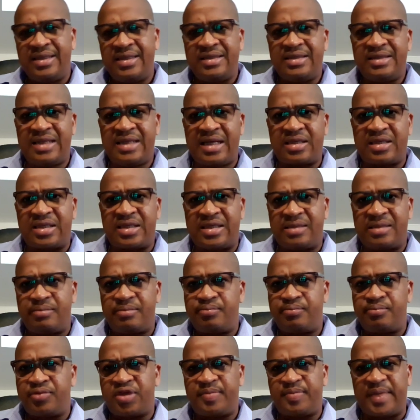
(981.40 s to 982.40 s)
that
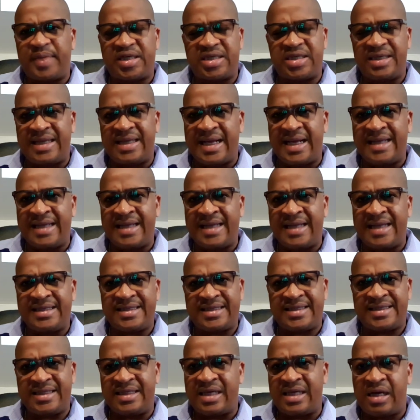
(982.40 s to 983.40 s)
specializes
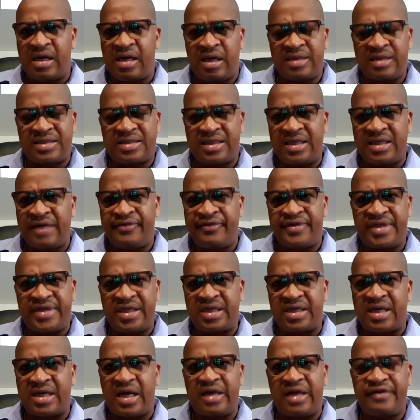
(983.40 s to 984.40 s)
in the heart and everything
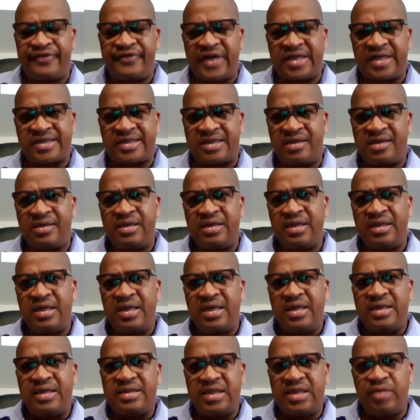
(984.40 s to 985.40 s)
cardiovascular,
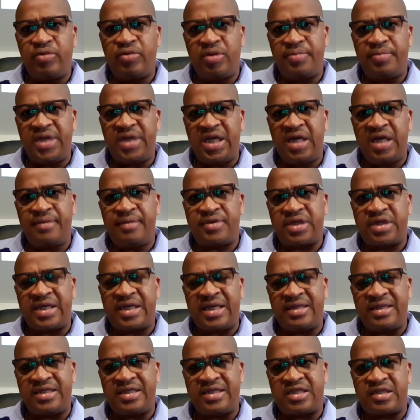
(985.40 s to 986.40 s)
they will be able to
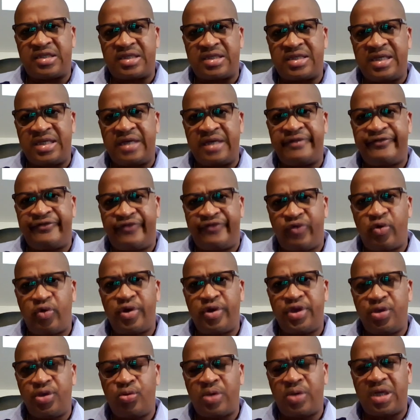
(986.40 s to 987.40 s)
get this thing for
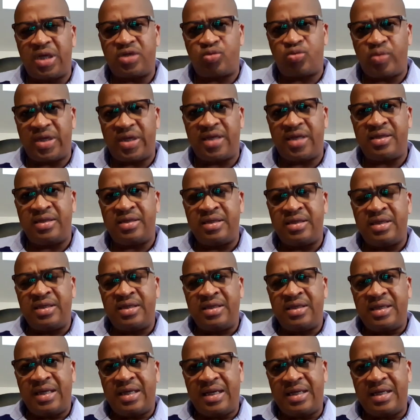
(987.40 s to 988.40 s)
you as well.
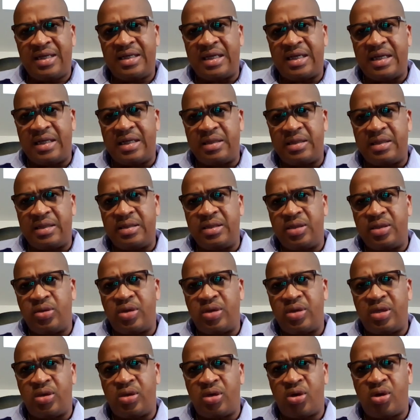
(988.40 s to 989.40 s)
And you know,
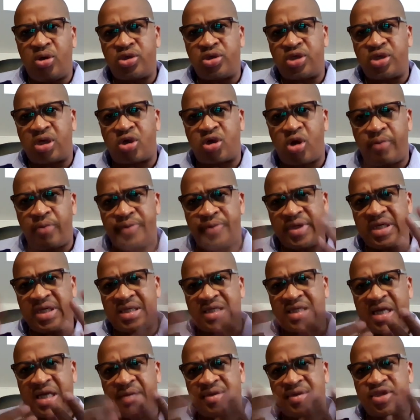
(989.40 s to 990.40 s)
and also a company
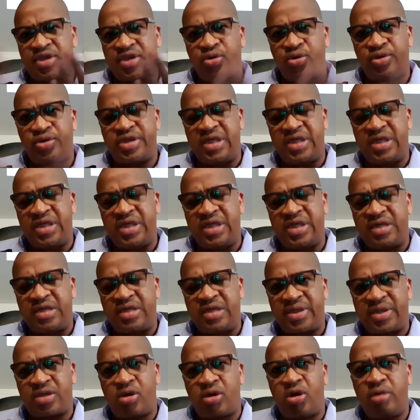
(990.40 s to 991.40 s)
that I'm associated with
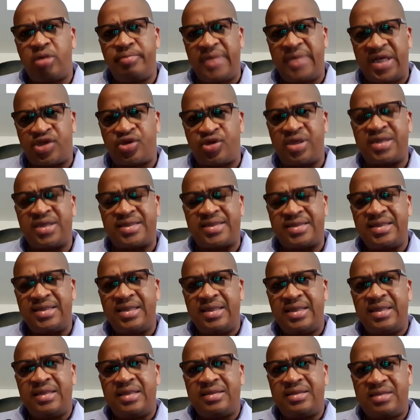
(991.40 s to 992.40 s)
called Metras
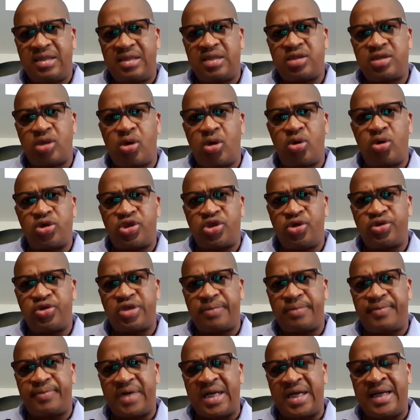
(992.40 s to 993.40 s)
does also
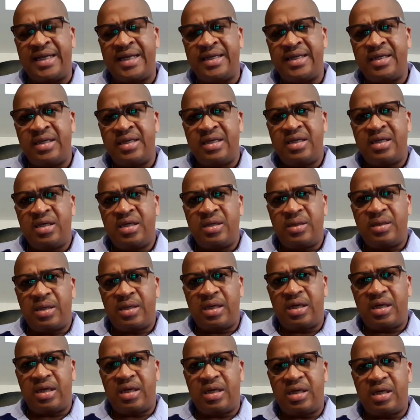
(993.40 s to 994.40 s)
supply
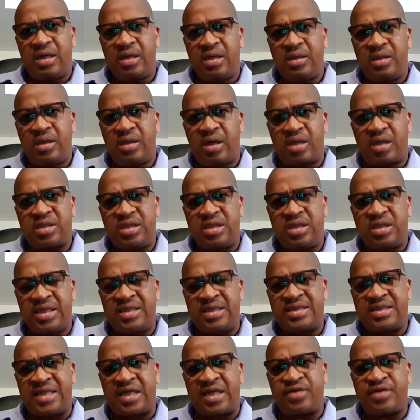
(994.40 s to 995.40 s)

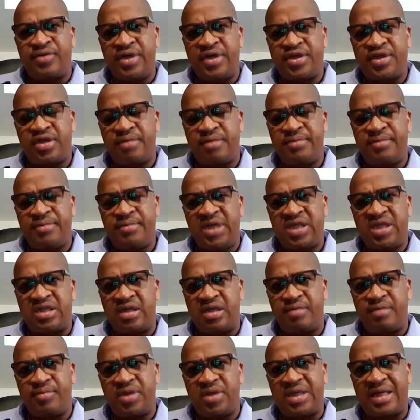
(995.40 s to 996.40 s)
oxygen saturation meter,
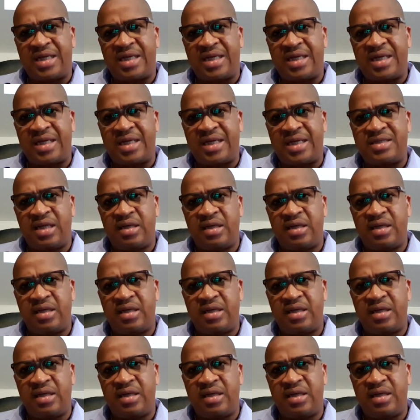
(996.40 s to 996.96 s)
but that's not the